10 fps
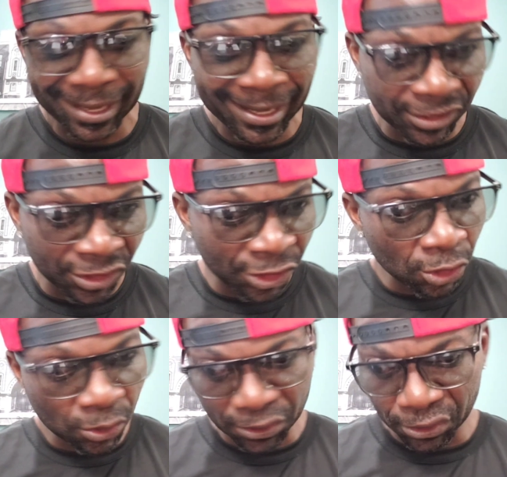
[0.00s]
It
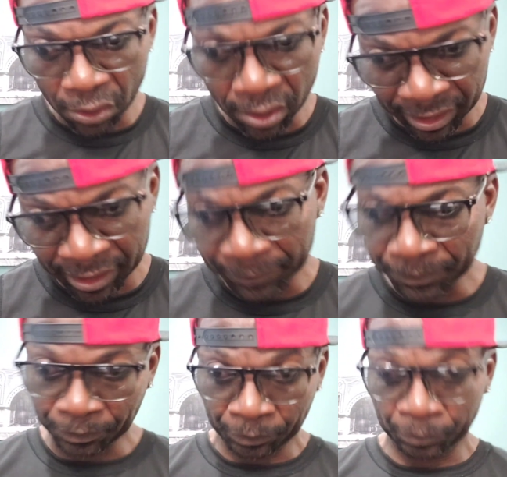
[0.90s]
just started.
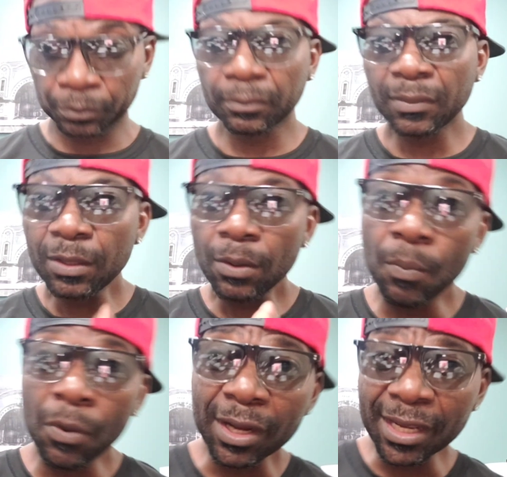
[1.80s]

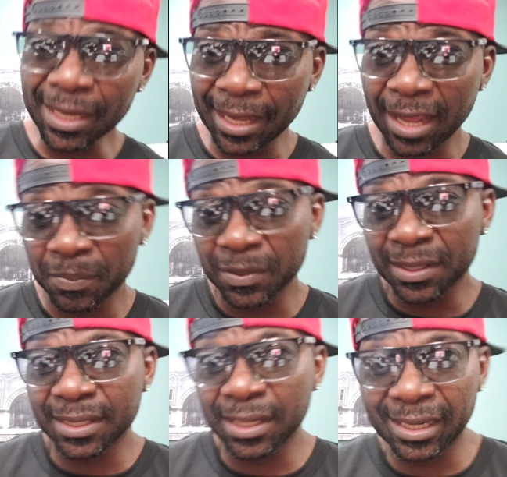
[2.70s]
Market cap is
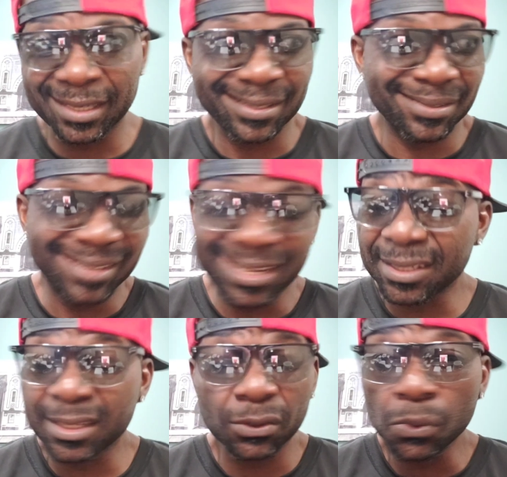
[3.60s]
still at less
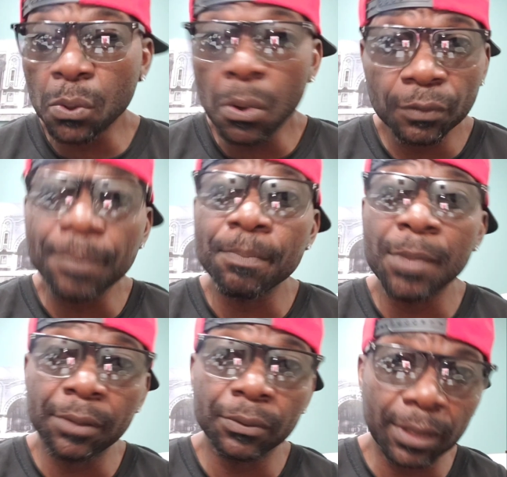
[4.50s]
than $200
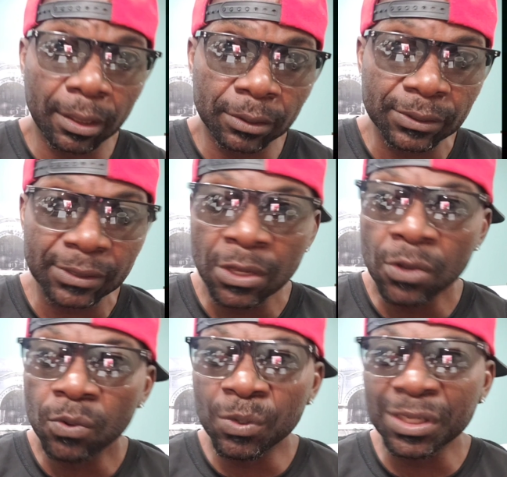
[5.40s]
million,
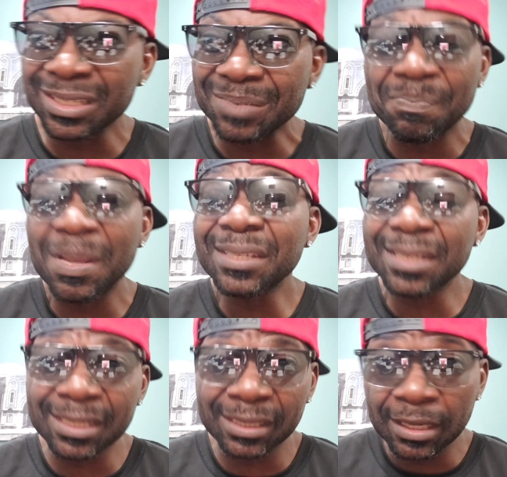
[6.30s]
which is
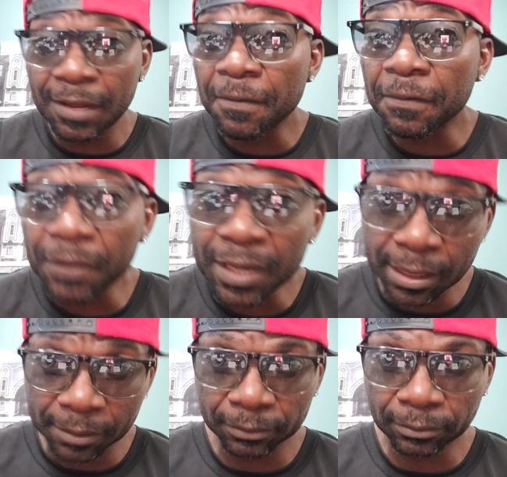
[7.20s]
basically free.
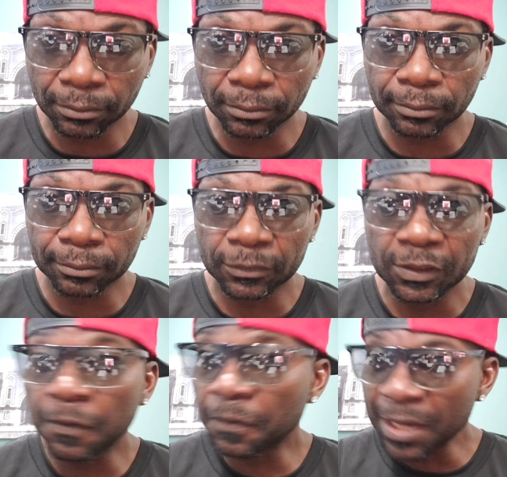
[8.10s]

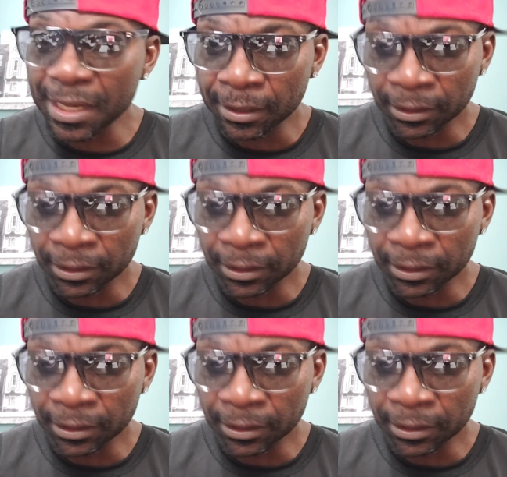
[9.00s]
Free.